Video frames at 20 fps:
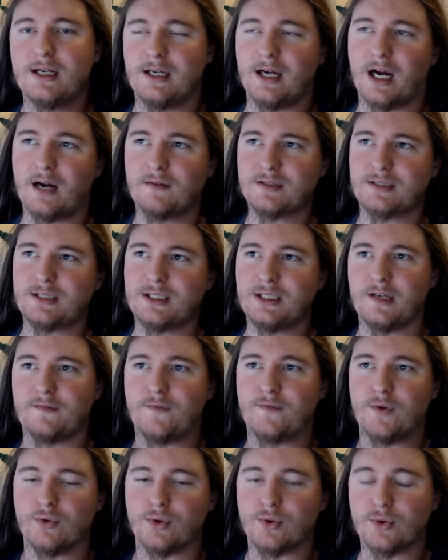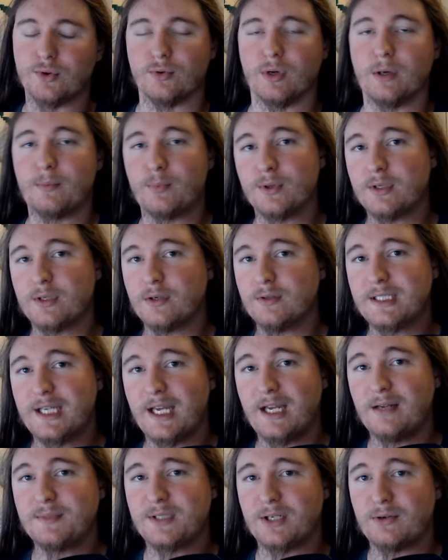Obviously, if you grew up with those
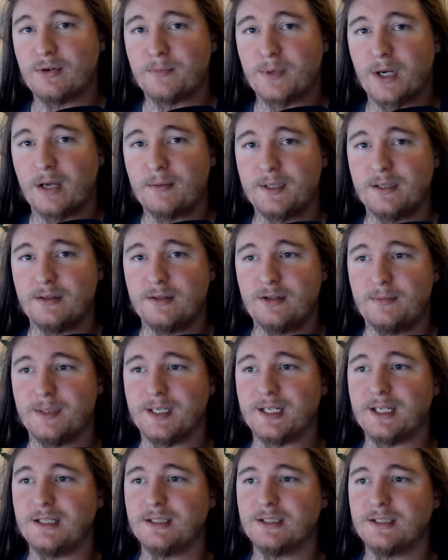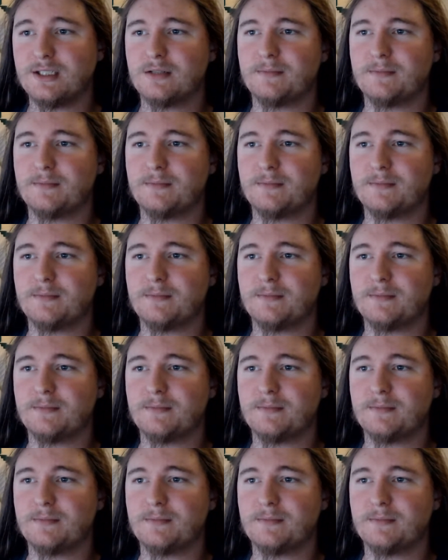games, they were probably a little bit easier,